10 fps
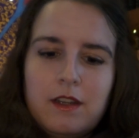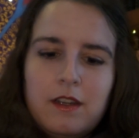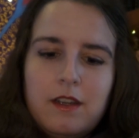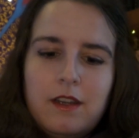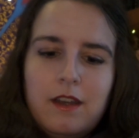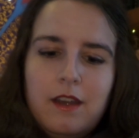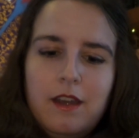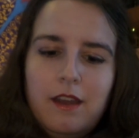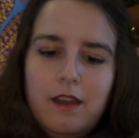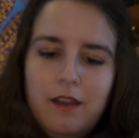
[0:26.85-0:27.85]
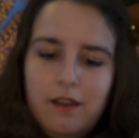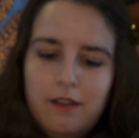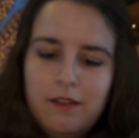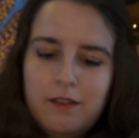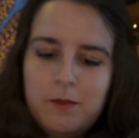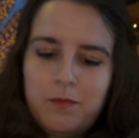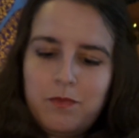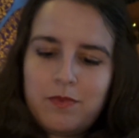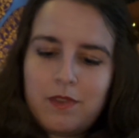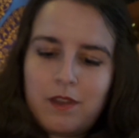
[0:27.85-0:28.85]
Uh,
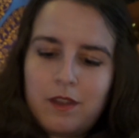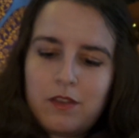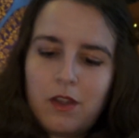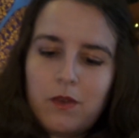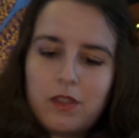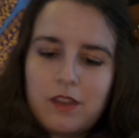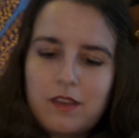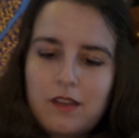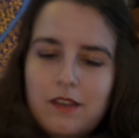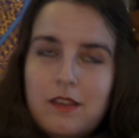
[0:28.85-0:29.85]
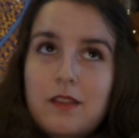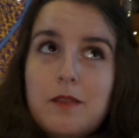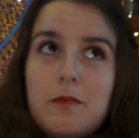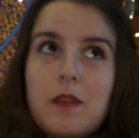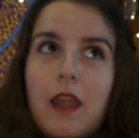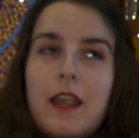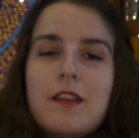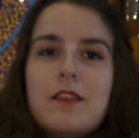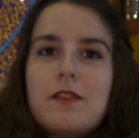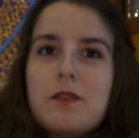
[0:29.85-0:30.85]
so this is I
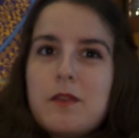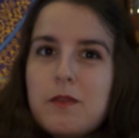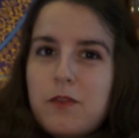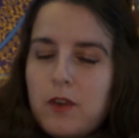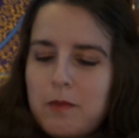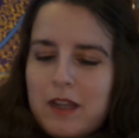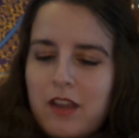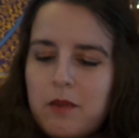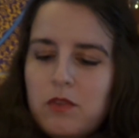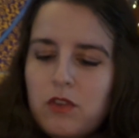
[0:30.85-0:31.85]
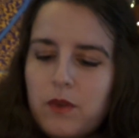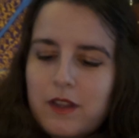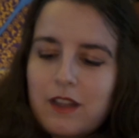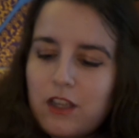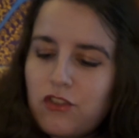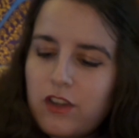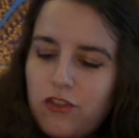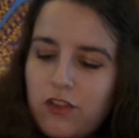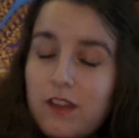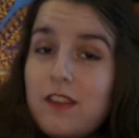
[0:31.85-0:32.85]
guess for my times doing the Lush
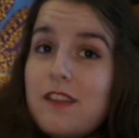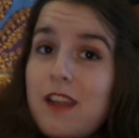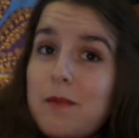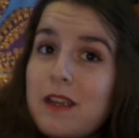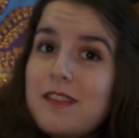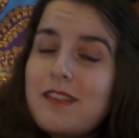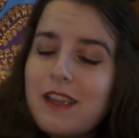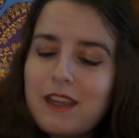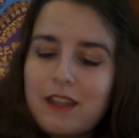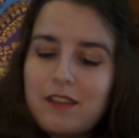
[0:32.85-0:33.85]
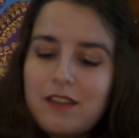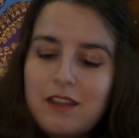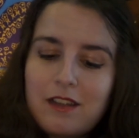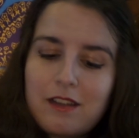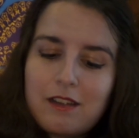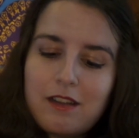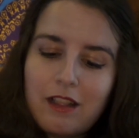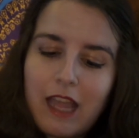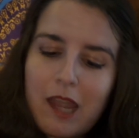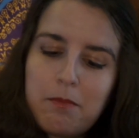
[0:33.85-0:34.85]
Kitchen, this is now my second
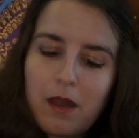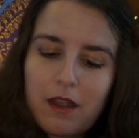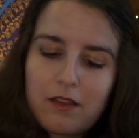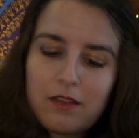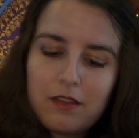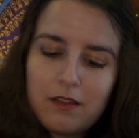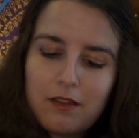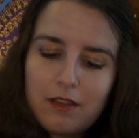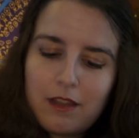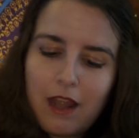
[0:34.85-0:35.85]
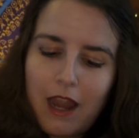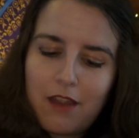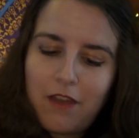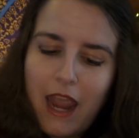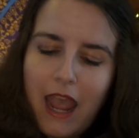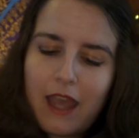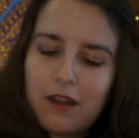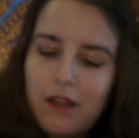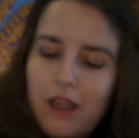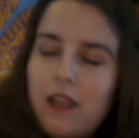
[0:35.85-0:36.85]
collab box that I have
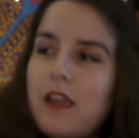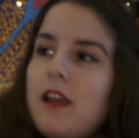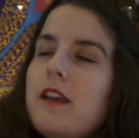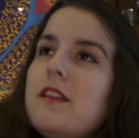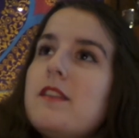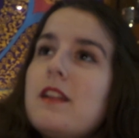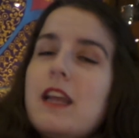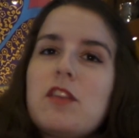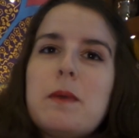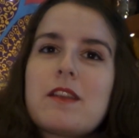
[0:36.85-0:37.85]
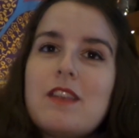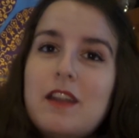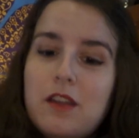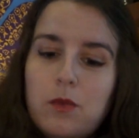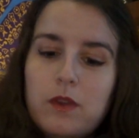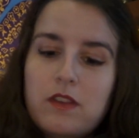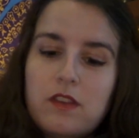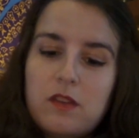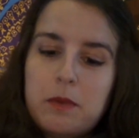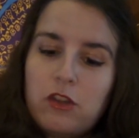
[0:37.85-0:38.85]
had because the last box that I did was the
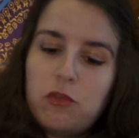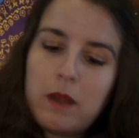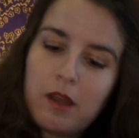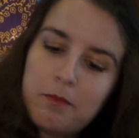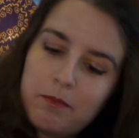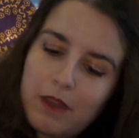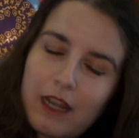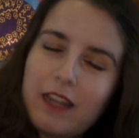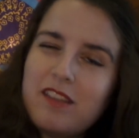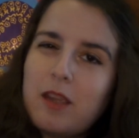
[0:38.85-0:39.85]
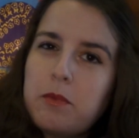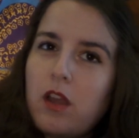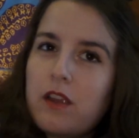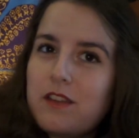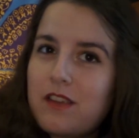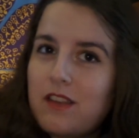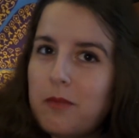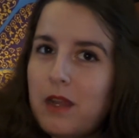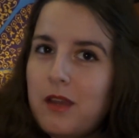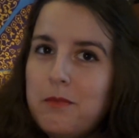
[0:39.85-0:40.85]
SpongeBob and I skipped August because
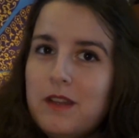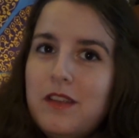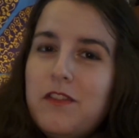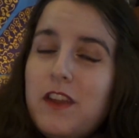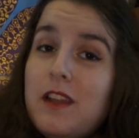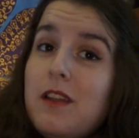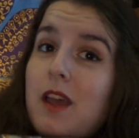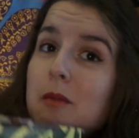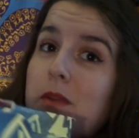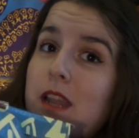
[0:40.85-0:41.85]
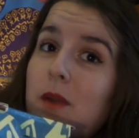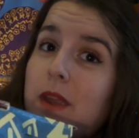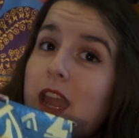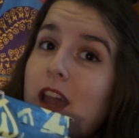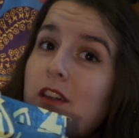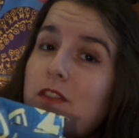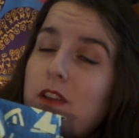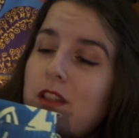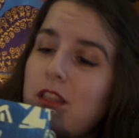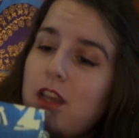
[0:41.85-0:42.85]
I'm not a Minty fan but now we have
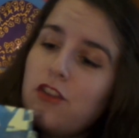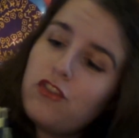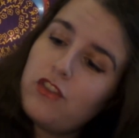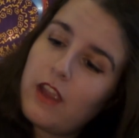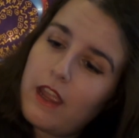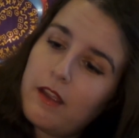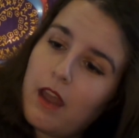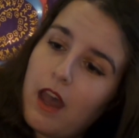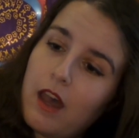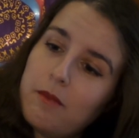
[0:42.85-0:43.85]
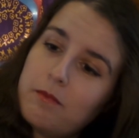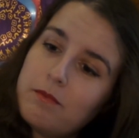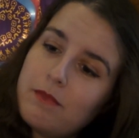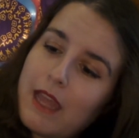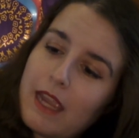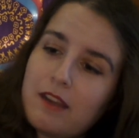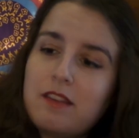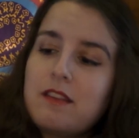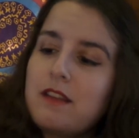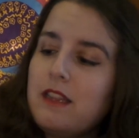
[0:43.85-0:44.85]
Lush um,
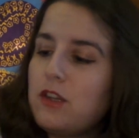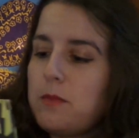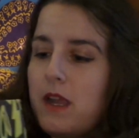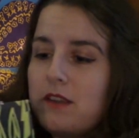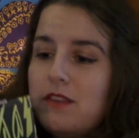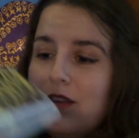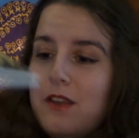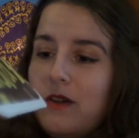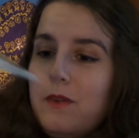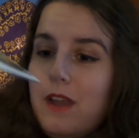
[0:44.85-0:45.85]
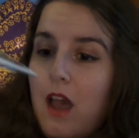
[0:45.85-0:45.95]
X Glitter Box so